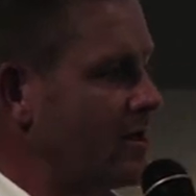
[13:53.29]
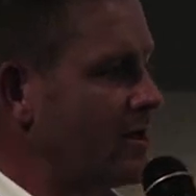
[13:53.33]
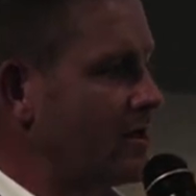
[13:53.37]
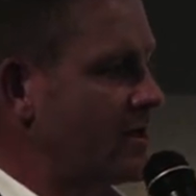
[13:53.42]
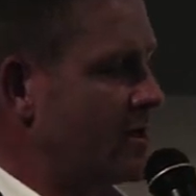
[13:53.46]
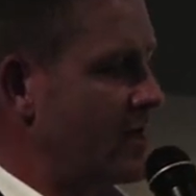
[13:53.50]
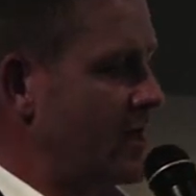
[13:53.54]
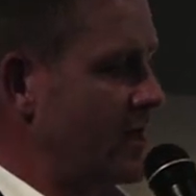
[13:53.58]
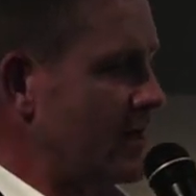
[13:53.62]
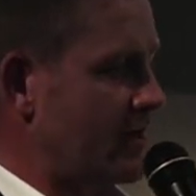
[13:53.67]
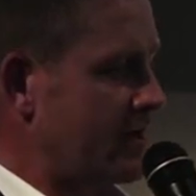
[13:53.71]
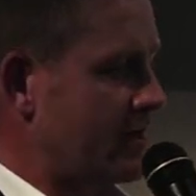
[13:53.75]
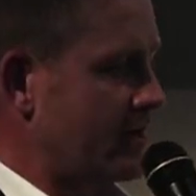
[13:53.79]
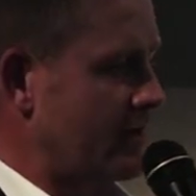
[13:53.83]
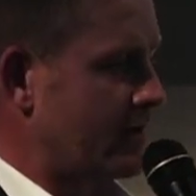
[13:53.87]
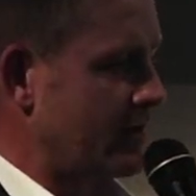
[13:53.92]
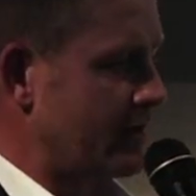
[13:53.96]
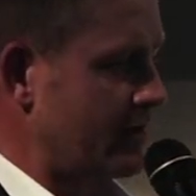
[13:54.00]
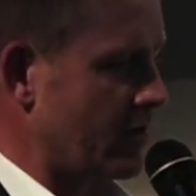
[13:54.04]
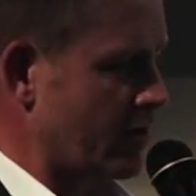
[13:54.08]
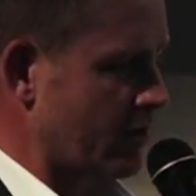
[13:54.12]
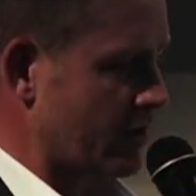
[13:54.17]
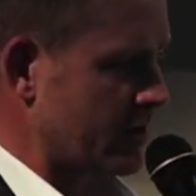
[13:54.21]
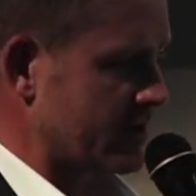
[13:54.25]
take
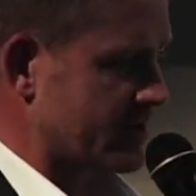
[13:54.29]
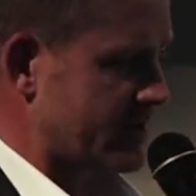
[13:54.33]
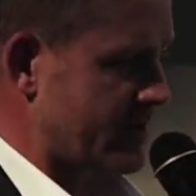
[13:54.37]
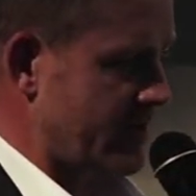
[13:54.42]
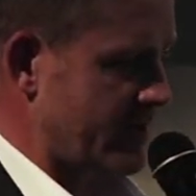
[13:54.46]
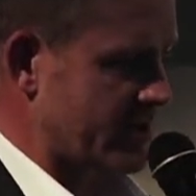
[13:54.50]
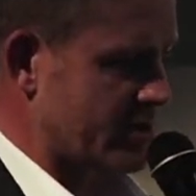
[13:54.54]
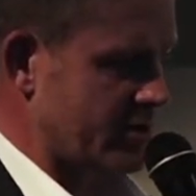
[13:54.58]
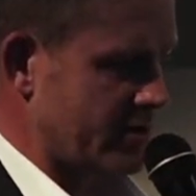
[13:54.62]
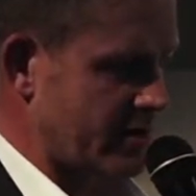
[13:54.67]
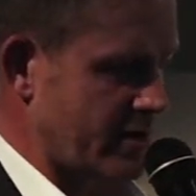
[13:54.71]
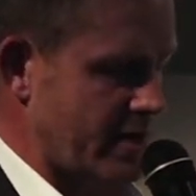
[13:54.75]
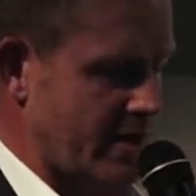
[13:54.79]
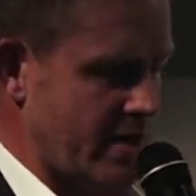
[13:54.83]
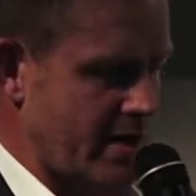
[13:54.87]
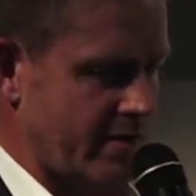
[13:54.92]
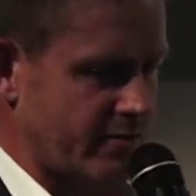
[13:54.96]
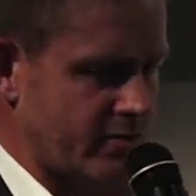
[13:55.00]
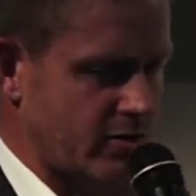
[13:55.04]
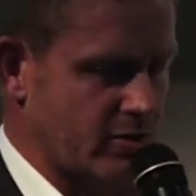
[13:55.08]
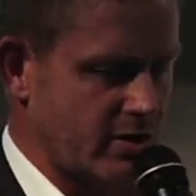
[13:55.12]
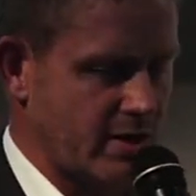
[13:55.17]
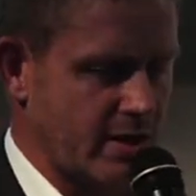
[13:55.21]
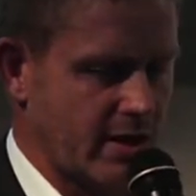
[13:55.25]
the organization they have
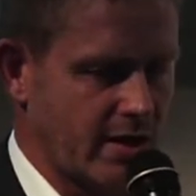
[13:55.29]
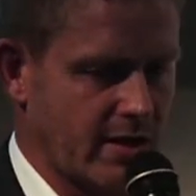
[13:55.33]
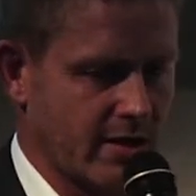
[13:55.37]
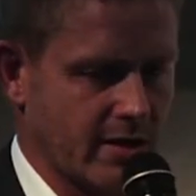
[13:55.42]
today